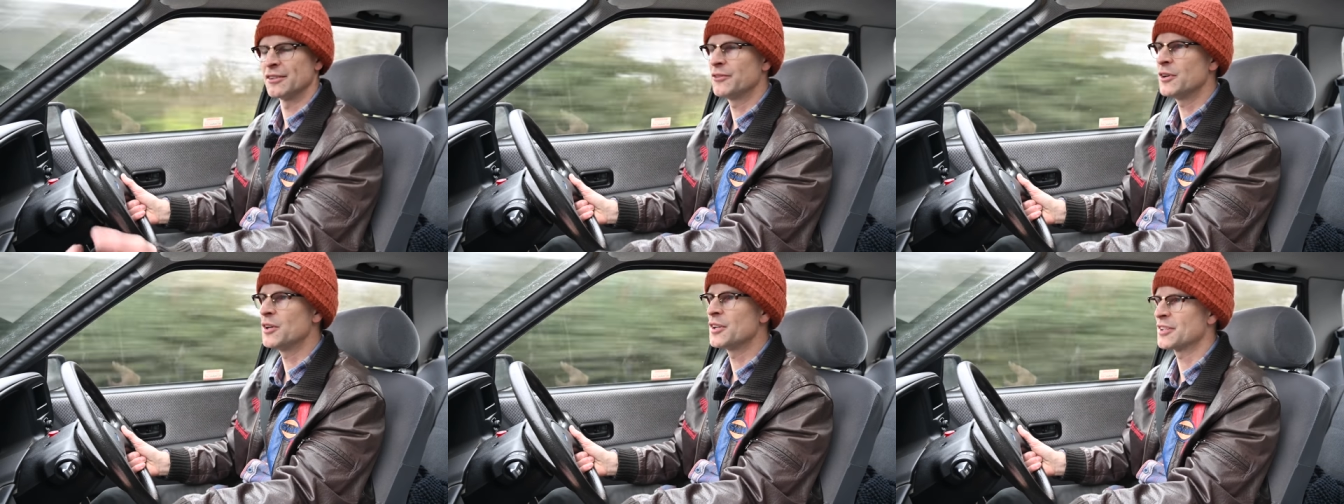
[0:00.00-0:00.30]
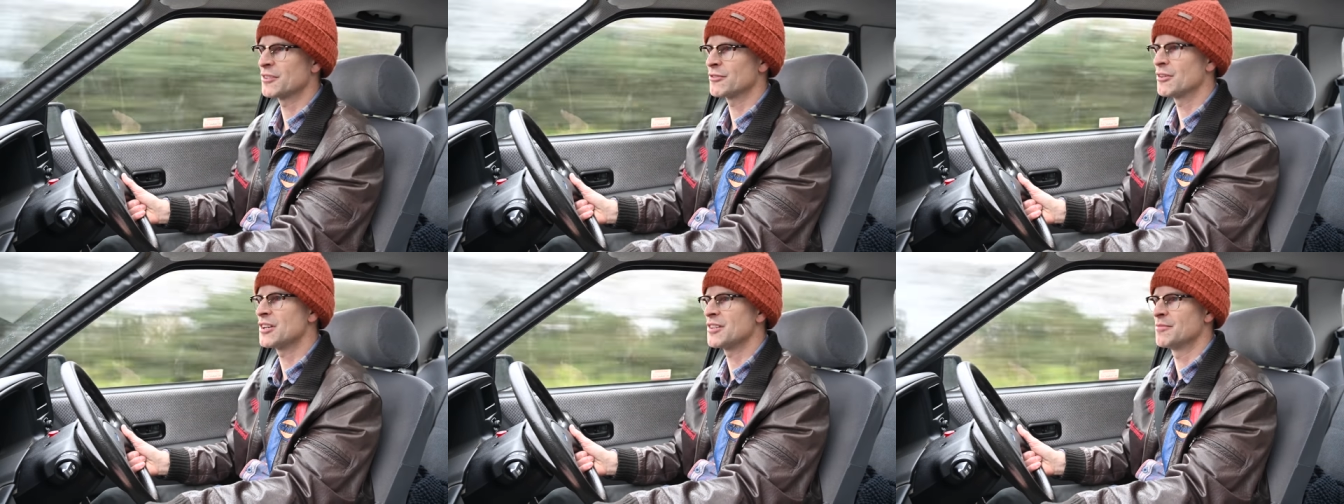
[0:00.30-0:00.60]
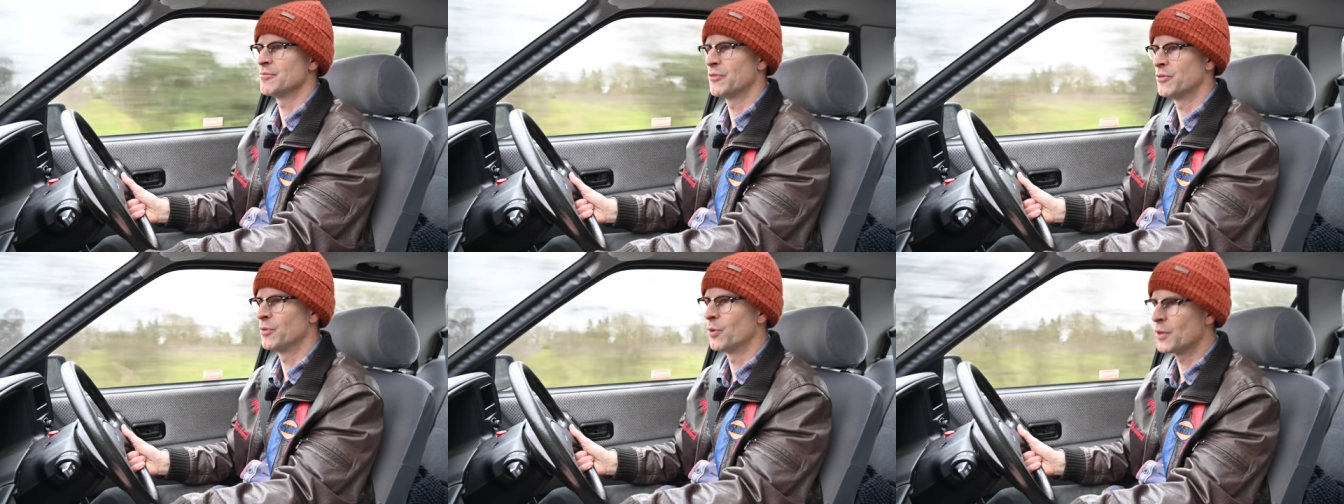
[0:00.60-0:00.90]
The first
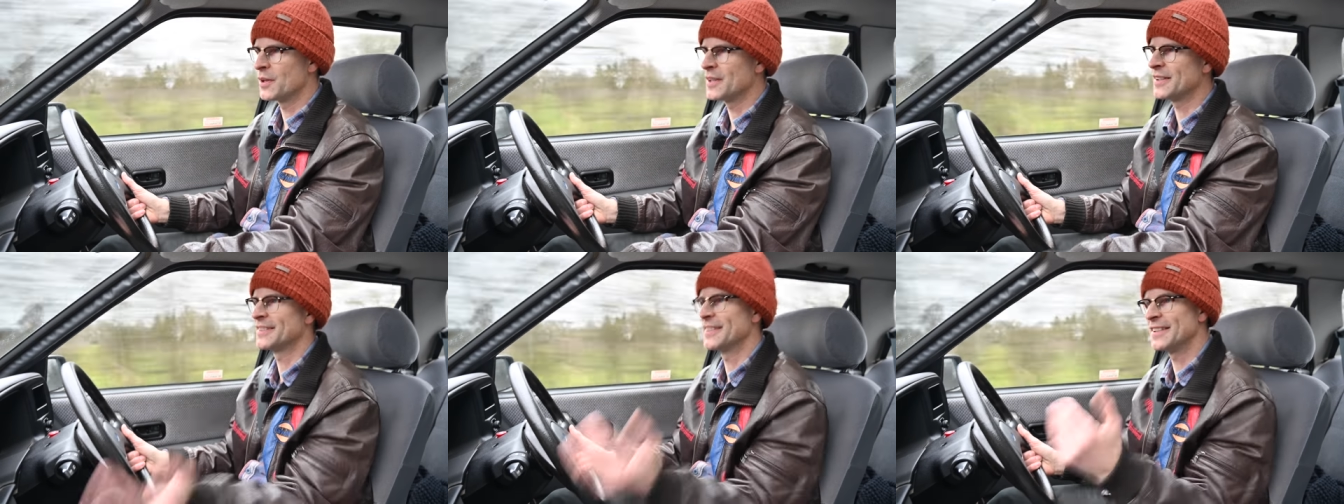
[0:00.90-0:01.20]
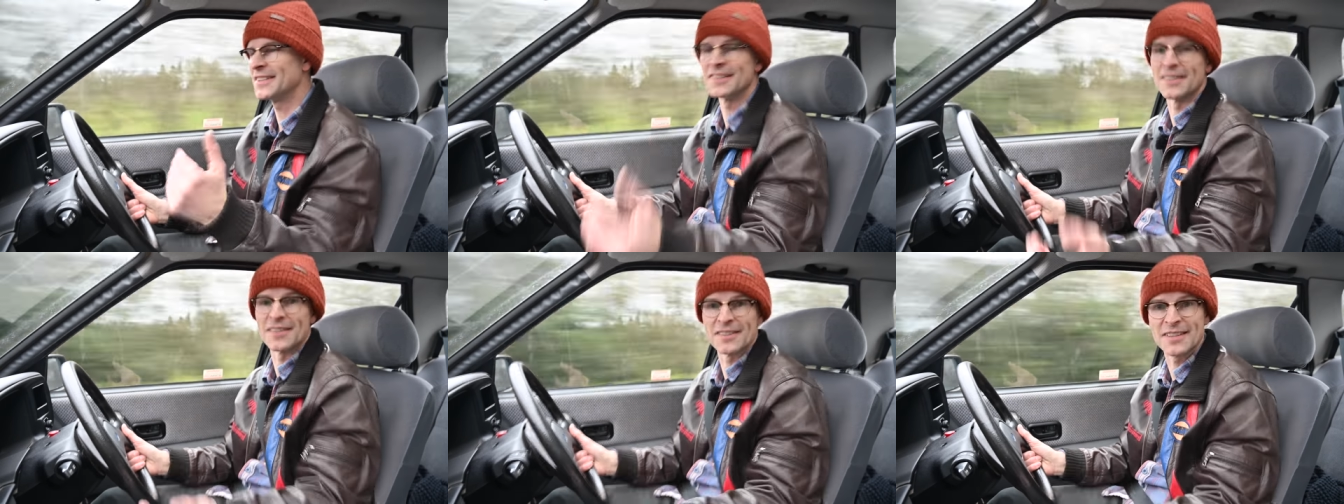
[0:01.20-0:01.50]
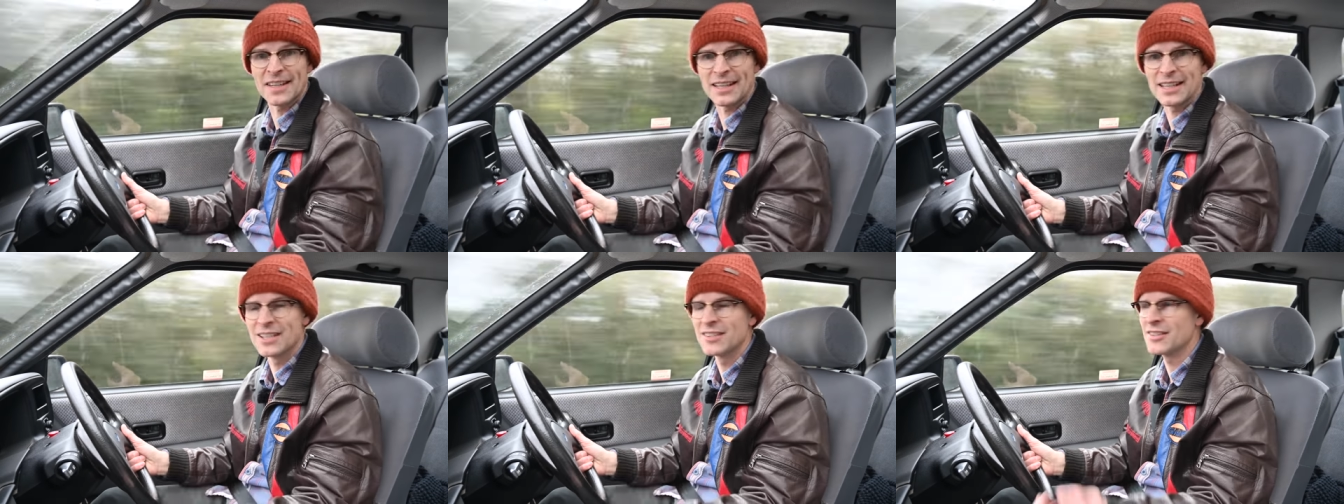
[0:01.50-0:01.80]
generation before this, this is the
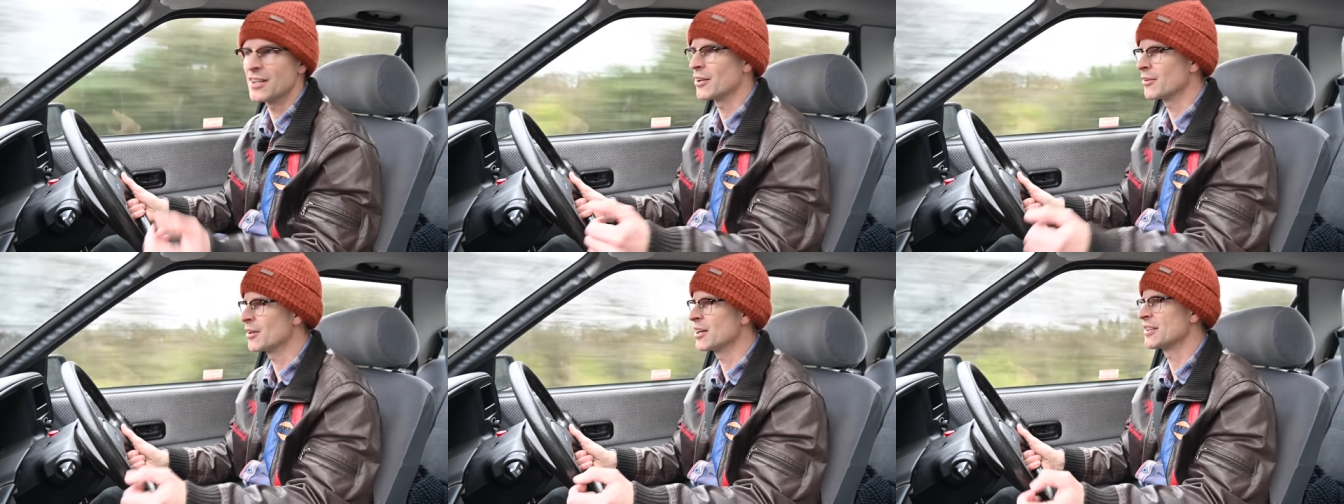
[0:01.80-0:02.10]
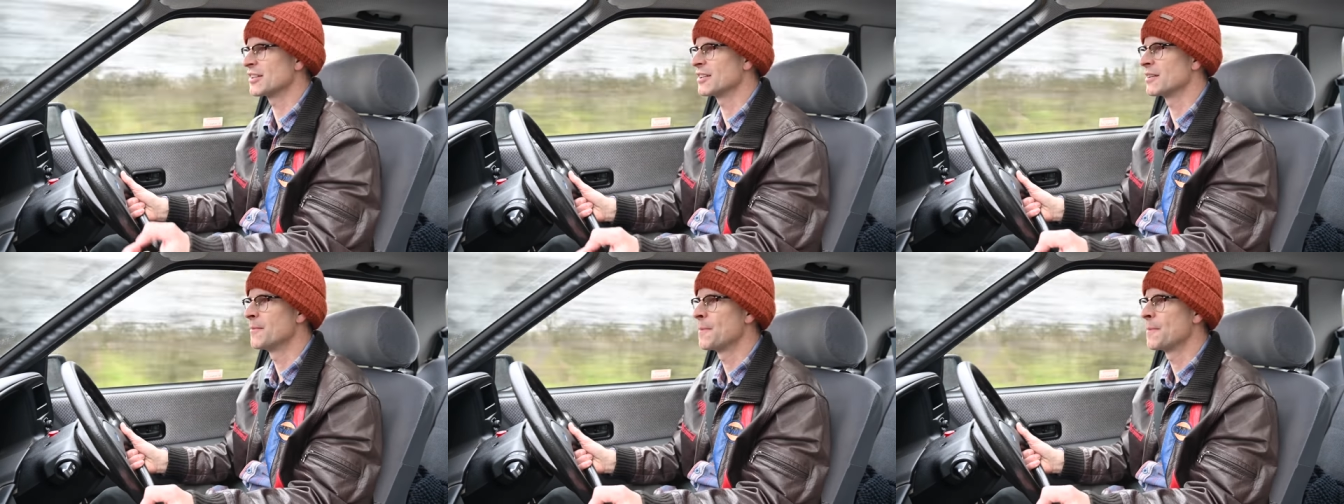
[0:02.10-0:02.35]
second generation,